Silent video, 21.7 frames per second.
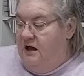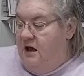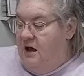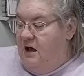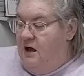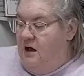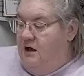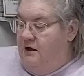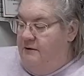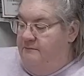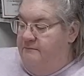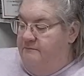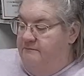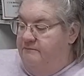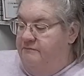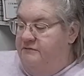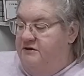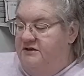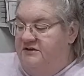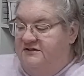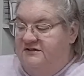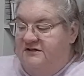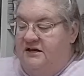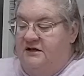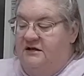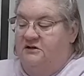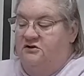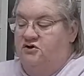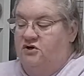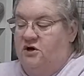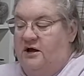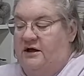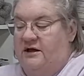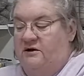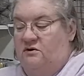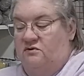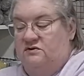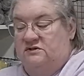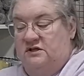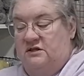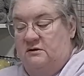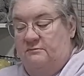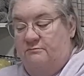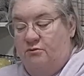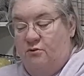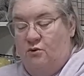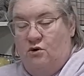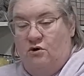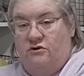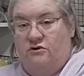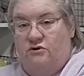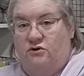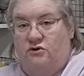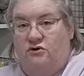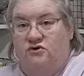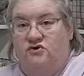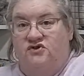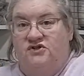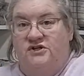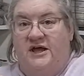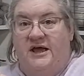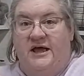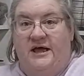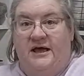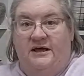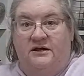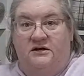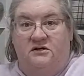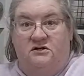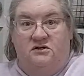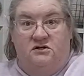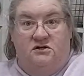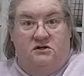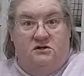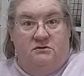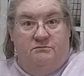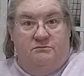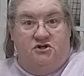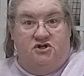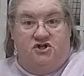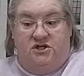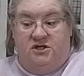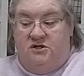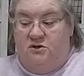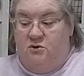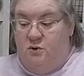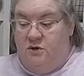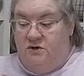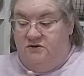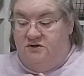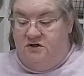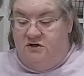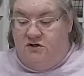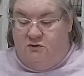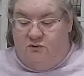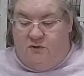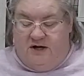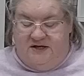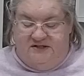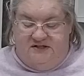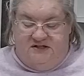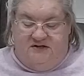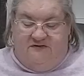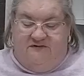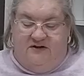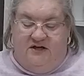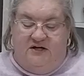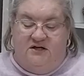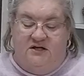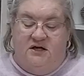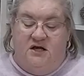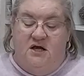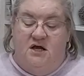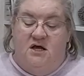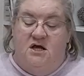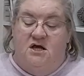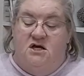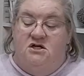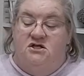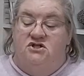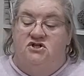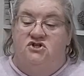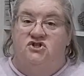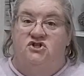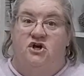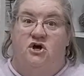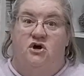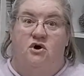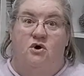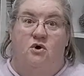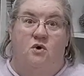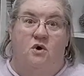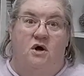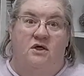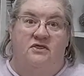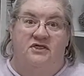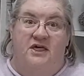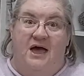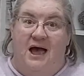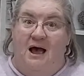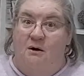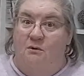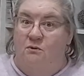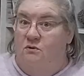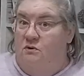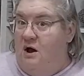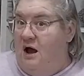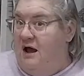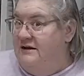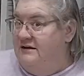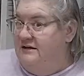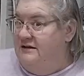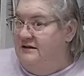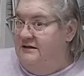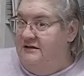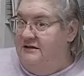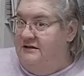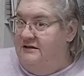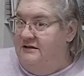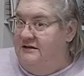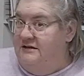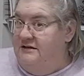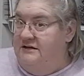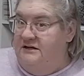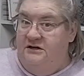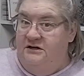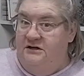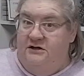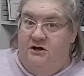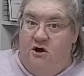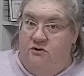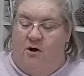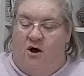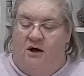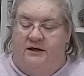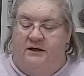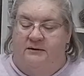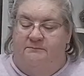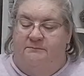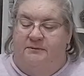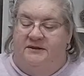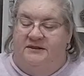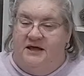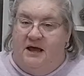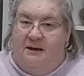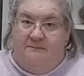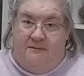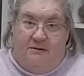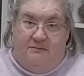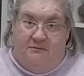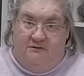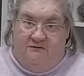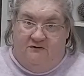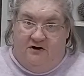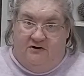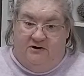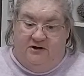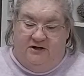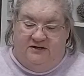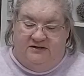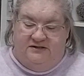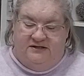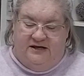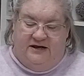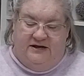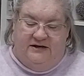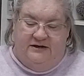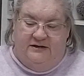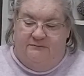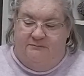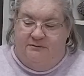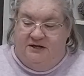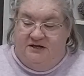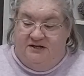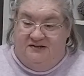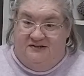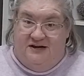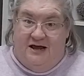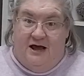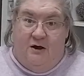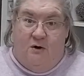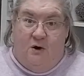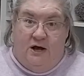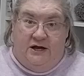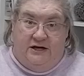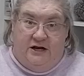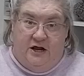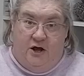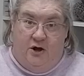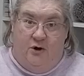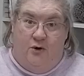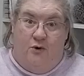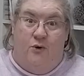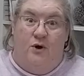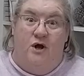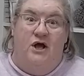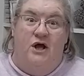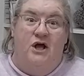the setting triangles and the borders, and machine quilted the rest of it. So that I didn't notice when I bought it, but that made me very excited because now I know